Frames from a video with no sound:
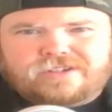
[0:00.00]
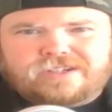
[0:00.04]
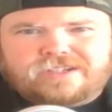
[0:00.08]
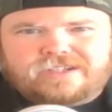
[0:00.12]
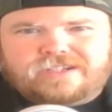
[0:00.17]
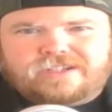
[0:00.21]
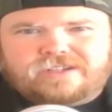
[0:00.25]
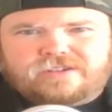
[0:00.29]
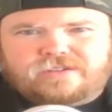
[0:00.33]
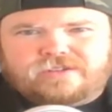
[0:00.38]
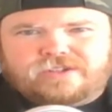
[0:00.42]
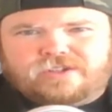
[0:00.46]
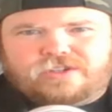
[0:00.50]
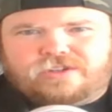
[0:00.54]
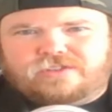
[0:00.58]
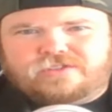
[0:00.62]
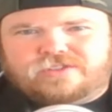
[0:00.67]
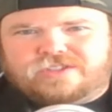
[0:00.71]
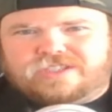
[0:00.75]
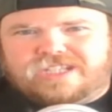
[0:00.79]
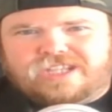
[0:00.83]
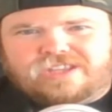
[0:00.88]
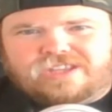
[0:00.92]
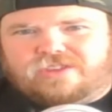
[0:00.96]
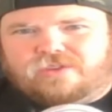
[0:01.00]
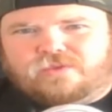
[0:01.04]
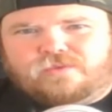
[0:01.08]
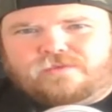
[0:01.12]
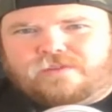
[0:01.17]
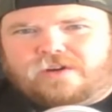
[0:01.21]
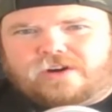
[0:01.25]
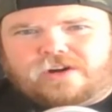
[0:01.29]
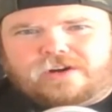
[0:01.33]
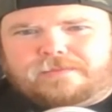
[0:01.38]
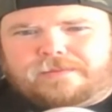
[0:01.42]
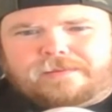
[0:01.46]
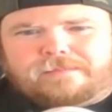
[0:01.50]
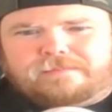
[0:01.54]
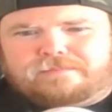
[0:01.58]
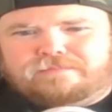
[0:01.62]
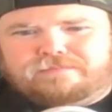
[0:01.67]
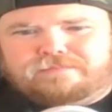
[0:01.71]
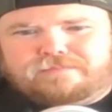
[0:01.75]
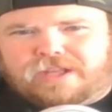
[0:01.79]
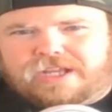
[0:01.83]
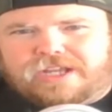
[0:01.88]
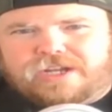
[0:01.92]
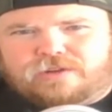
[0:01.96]
your other Sith who've already been
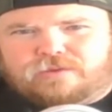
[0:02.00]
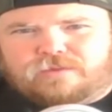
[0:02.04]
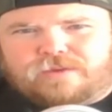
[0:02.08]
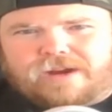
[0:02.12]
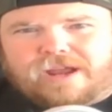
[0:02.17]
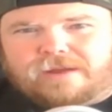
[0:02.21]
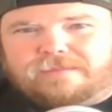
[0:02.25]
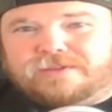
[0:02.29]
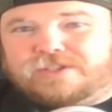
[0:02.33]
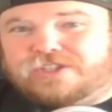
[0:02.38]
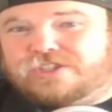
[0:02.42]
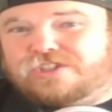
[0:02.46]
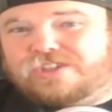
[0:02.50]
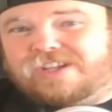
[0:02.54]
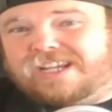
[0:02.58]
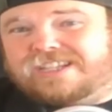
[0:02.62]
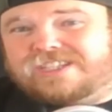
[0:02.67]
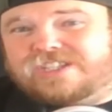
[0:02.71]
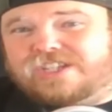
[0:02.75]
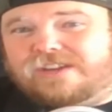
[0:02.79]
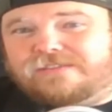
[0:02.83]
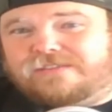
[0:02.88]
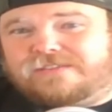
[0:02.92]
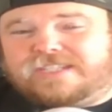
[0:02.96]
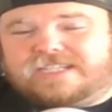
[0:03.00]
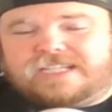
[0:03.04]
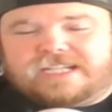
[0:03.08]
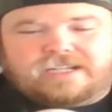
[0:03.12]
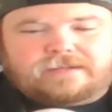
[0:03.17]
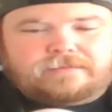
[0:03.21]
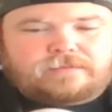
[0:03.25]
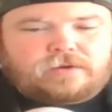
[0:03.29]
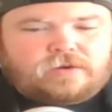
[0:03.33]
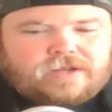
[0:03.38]
playing around, but I guess you haven't seen them.